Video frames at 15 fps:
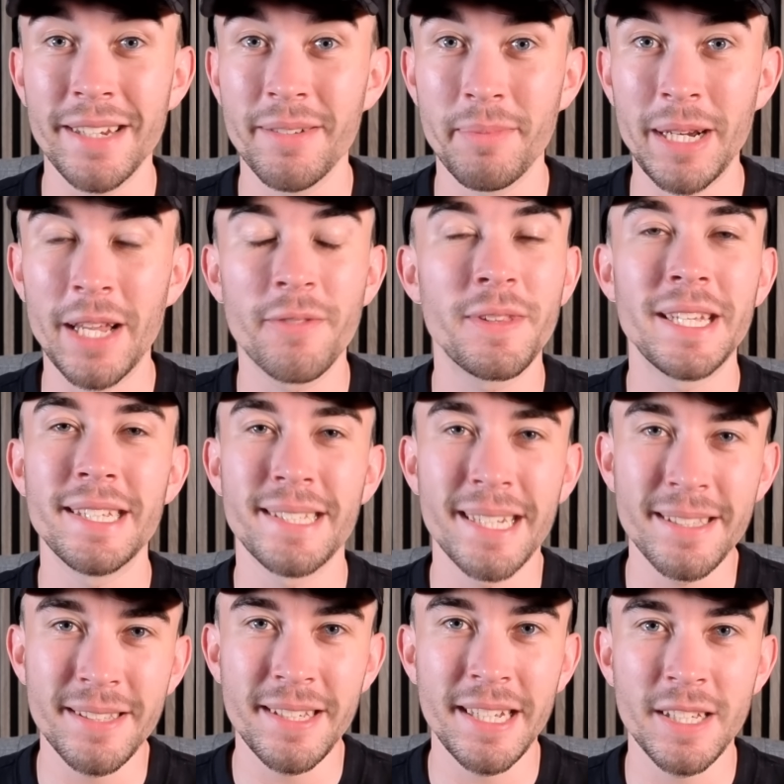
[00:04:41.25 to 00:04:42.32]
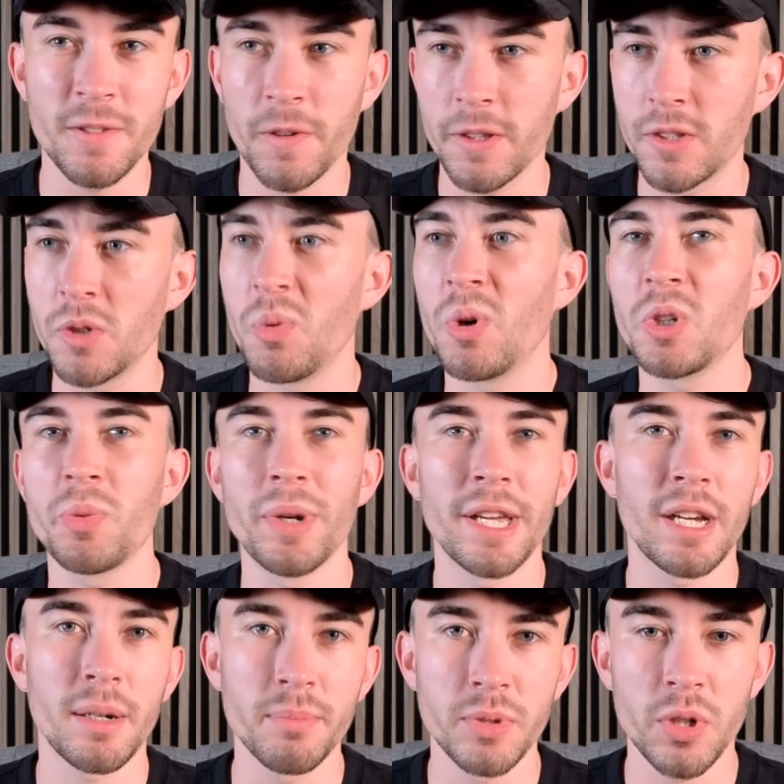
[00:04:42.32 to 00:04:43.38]
We love the intensity. It's fun to watch. When it
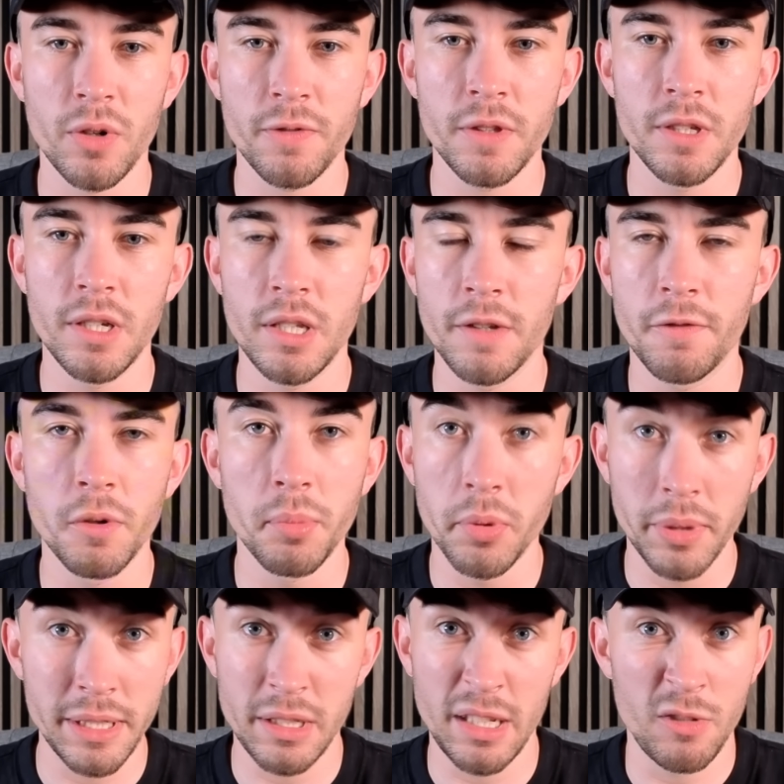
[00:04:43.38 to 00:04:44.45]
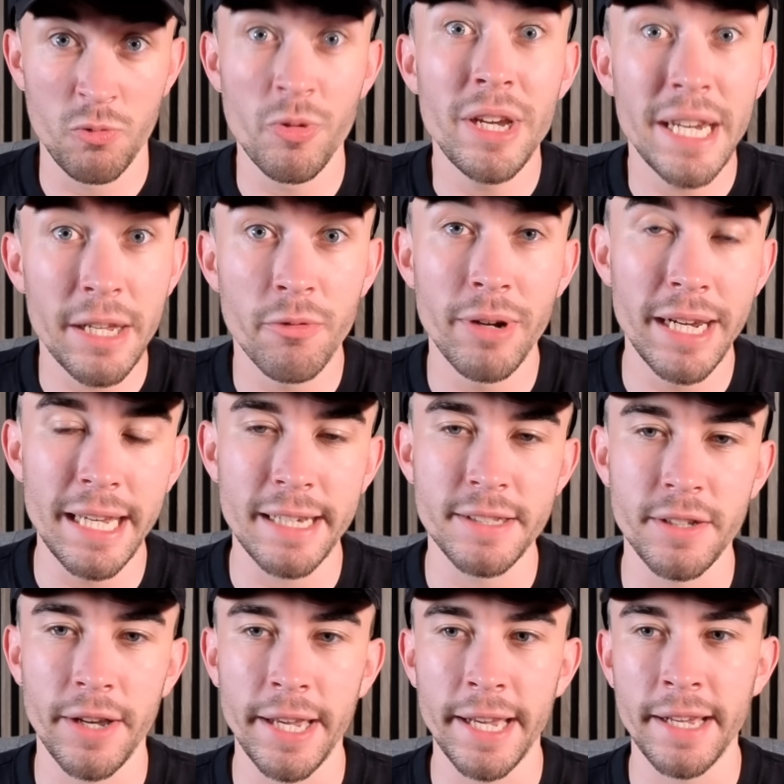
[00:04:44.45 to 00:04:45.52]
comes off, the football is really
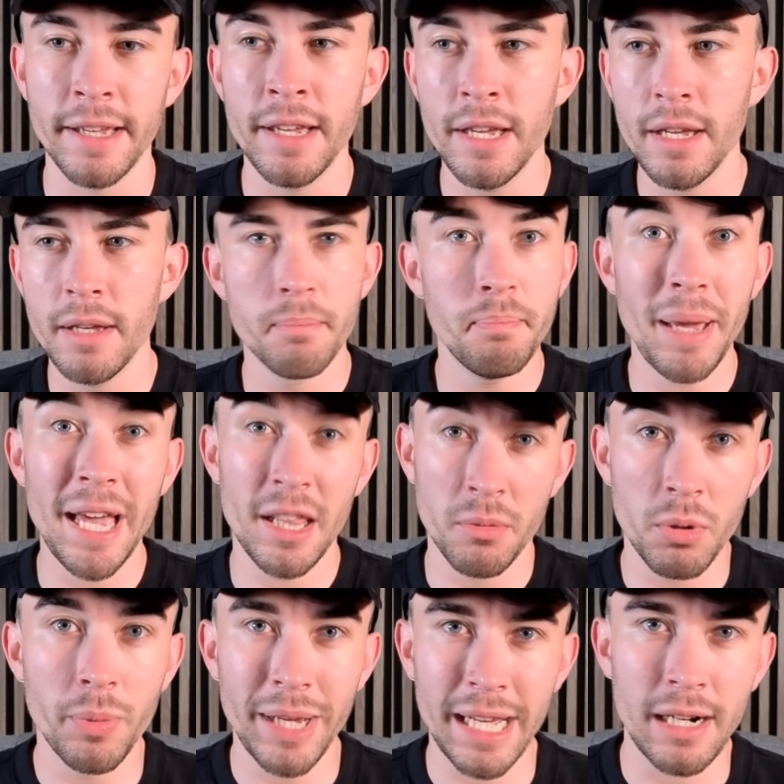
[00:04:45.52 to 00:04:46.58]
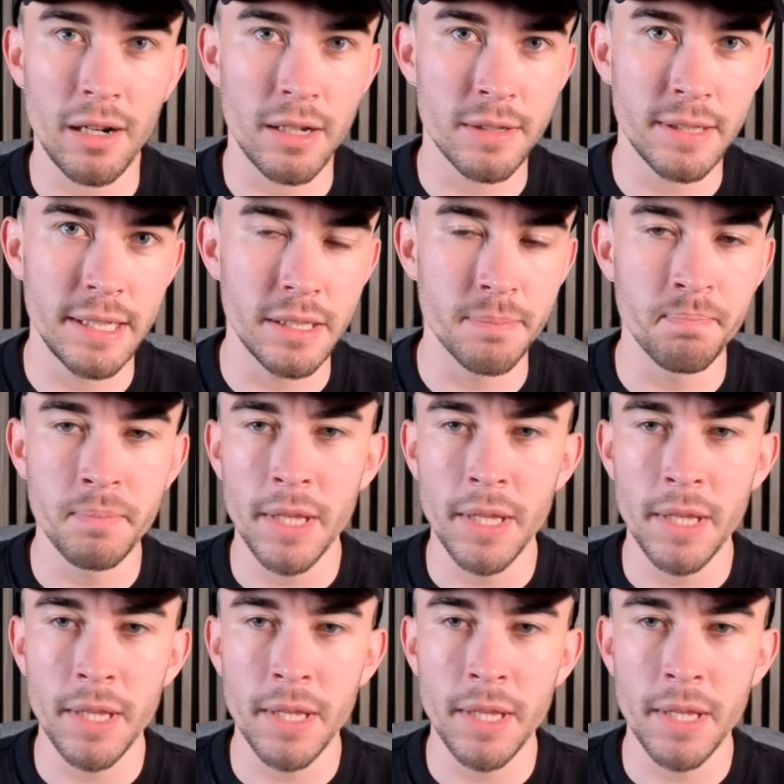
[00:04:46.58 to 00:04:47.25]
exciting. Better than what we had last season.